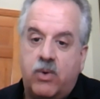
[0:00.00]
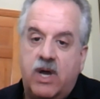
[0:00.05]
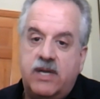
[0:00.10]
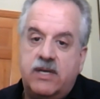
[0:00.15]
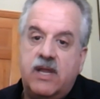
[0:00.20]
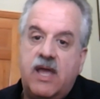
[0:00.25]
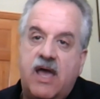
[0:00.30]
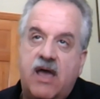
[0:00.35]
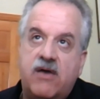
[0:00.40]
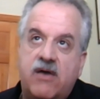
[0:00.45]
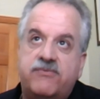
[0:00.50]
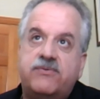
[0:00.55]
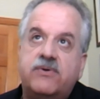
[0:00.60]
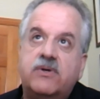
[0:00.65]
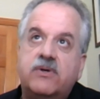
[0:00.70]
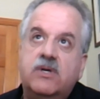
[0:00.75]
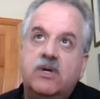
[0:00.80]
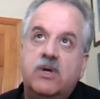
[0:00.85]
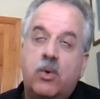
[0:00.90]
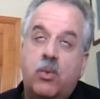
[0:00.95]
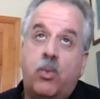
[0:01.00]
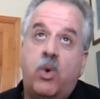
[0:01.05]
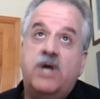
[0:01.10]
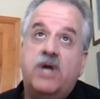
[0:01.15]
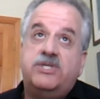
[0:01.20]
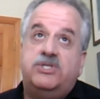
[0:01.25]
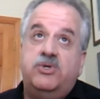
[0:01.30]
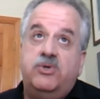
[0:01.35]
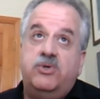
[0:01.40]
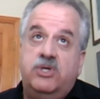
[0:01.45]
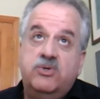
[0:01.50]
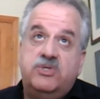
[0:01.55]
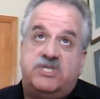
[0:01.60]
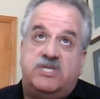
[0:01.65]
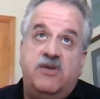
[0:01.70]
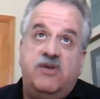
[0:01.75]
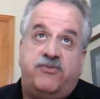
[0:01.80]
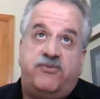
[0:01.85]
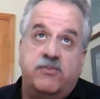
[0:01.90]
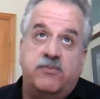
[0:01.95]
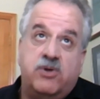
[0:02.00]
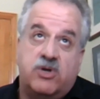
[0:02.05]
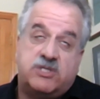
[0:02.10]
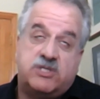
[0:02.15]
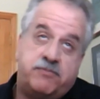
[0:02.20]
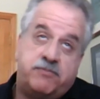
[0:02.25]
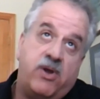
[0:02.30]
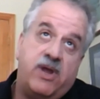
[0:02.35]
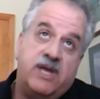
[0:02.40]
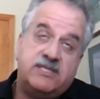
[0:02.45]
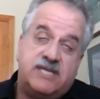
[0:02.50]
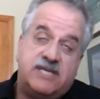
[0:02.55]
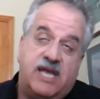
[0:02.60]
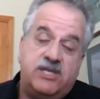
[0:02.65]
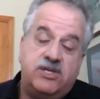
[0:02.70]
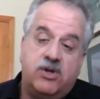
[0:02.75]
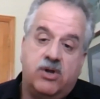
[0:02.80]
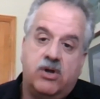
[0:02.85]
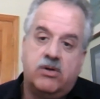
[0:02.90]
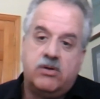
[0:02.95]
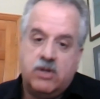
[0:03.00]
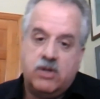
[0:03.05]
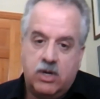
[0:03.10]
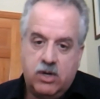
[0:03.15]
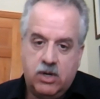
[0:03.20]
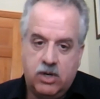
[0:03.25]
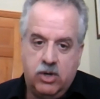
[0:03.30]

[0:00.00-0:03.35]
What do you see from your experience and your